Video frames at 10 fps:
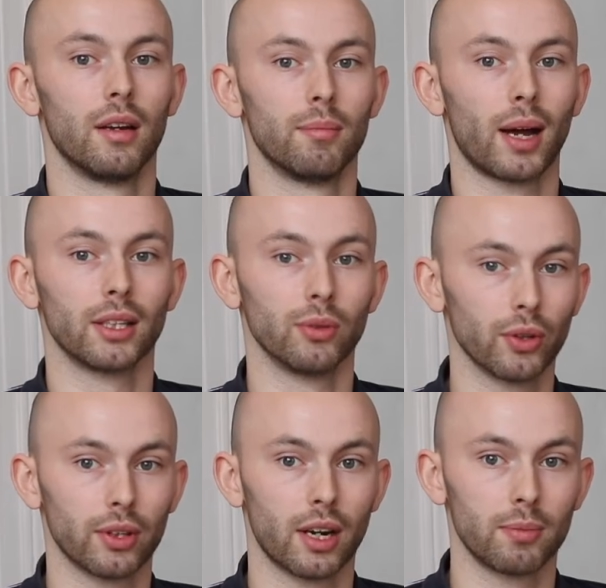manual
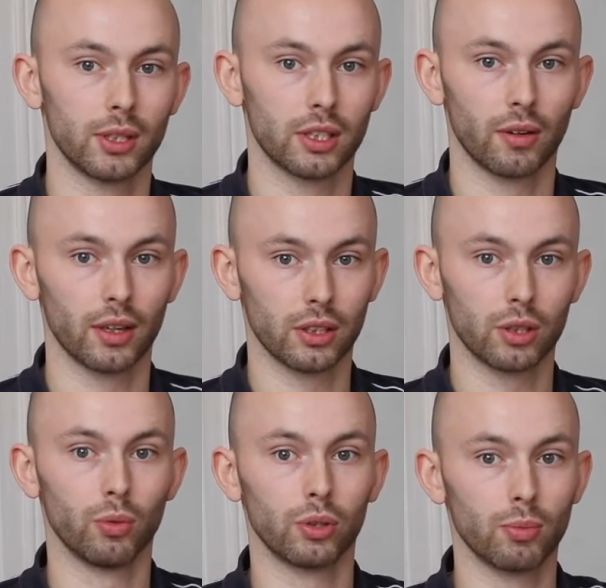therapy is directed
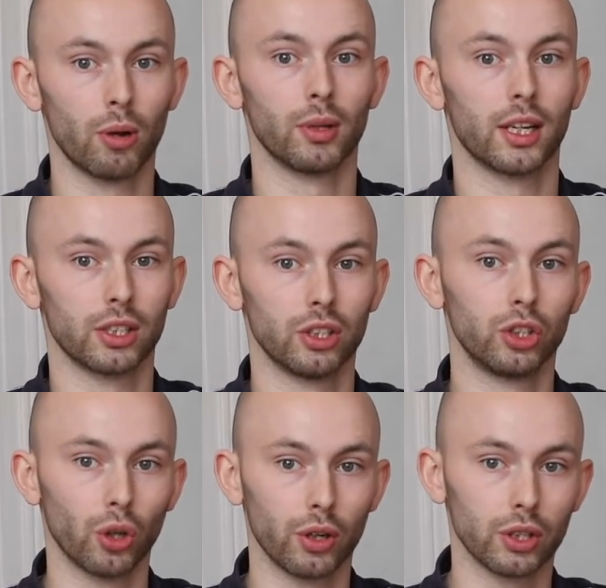towards mobilising the
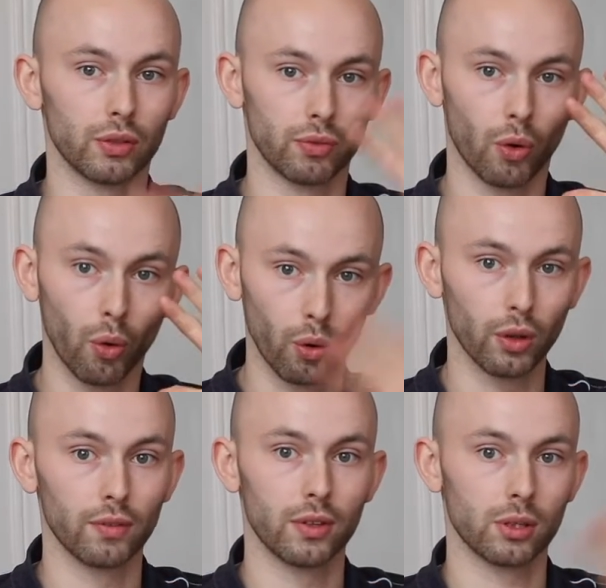joints of
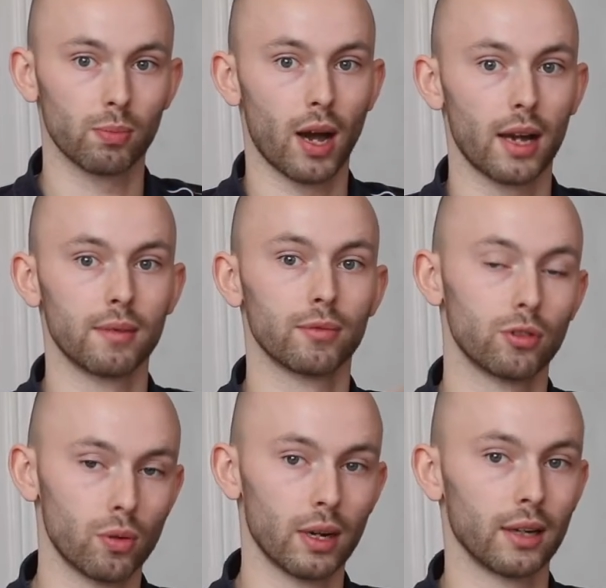all of the spine
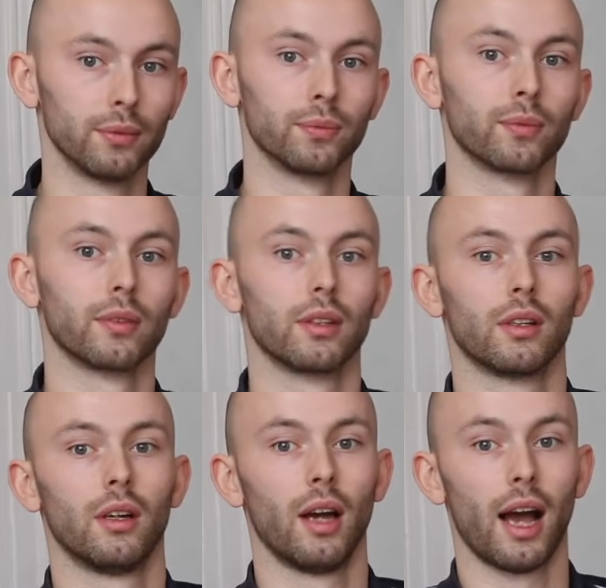throughout,
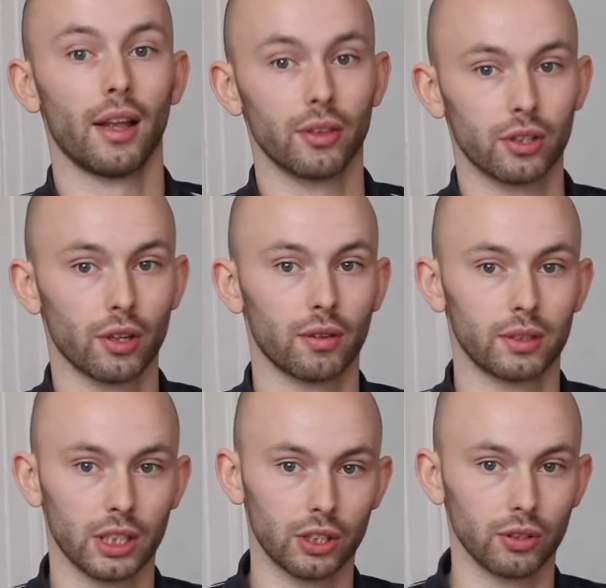and the soft
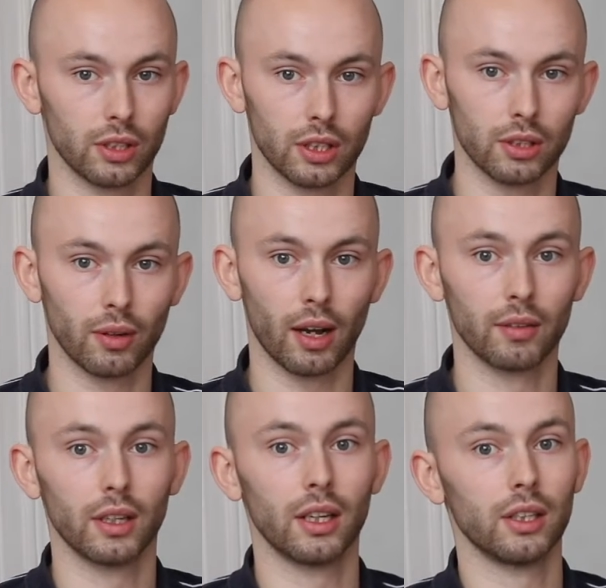tissues that
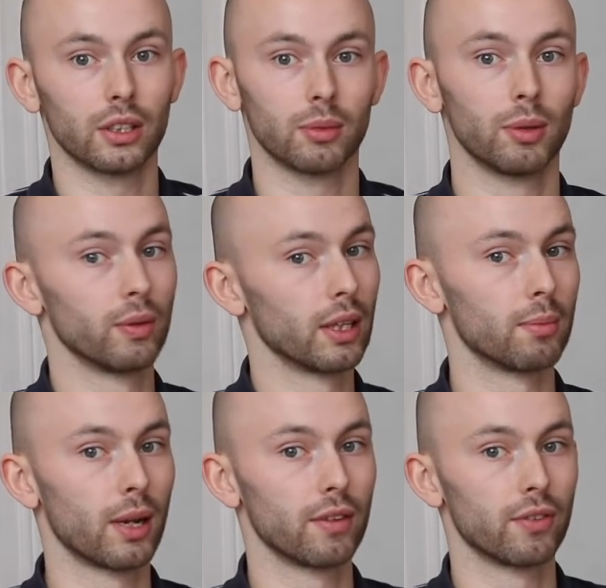surround it is going to be really
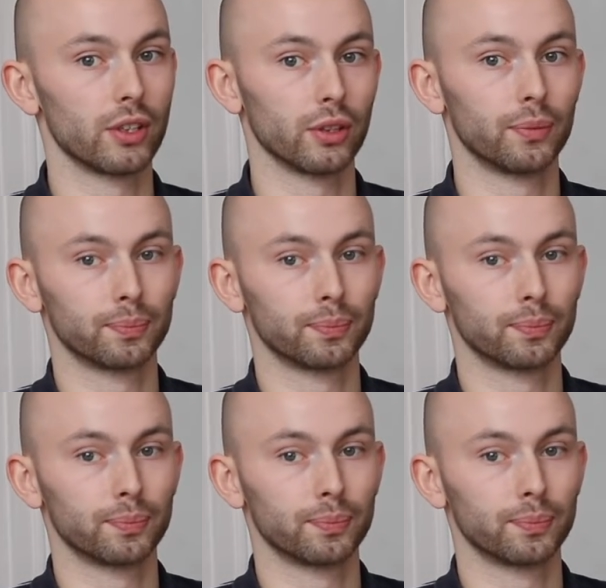beneficial.